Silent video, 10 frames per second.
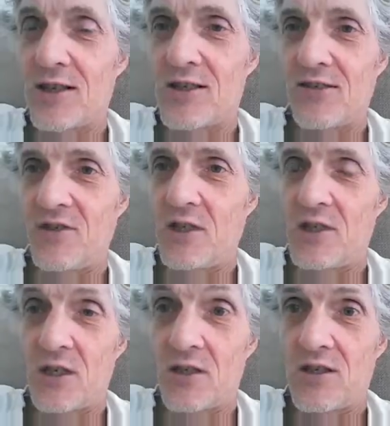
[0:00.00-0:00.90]
like
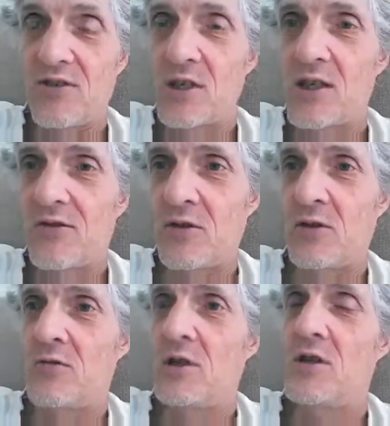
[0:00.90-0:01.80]
76, 77
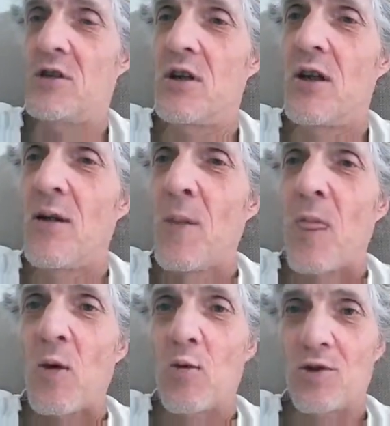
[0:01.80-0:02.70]
degrees,
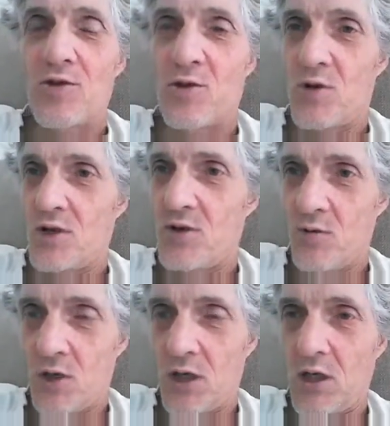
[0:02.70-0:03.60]
once or twice
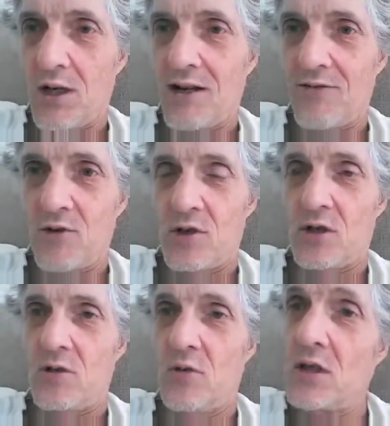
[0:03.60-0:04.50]
a week, and after
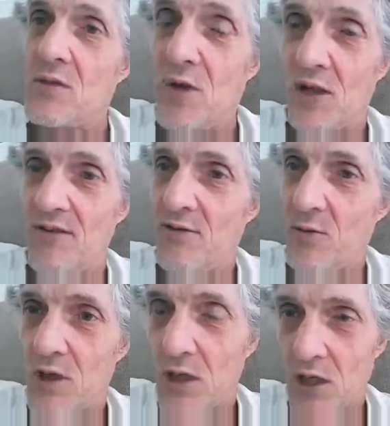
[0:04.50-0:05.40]
6 weeks my
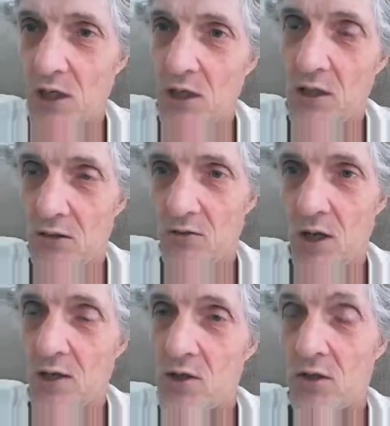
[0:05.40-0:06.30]
liver would kick in and
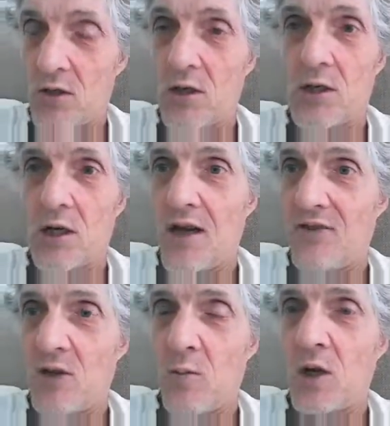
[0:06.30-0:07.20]
I'd start to
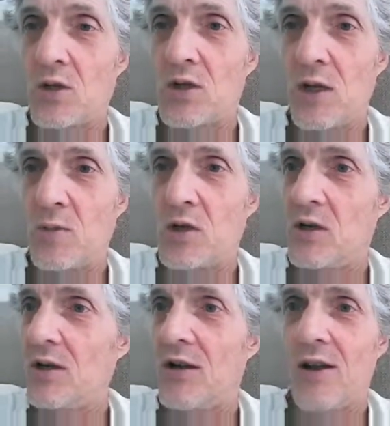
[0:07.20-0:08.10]
have a humongous
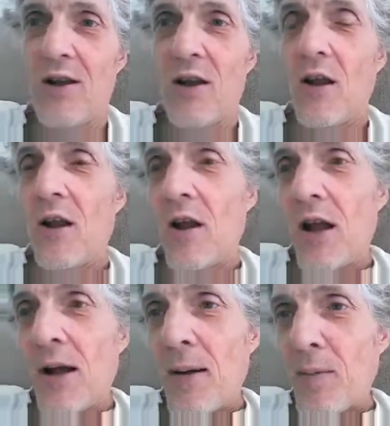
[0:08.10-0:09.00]
appetite.
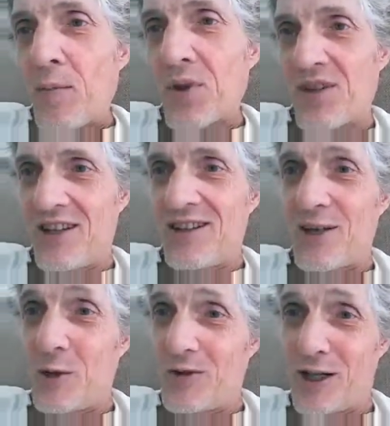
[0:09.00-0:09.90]
But then
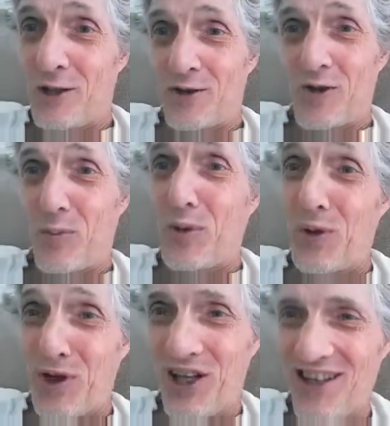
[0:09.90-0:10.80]
they'd go and close the
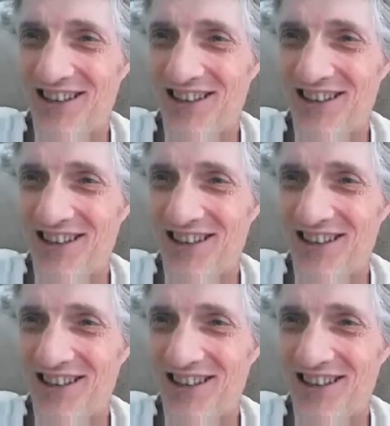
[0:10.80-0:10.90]
pool.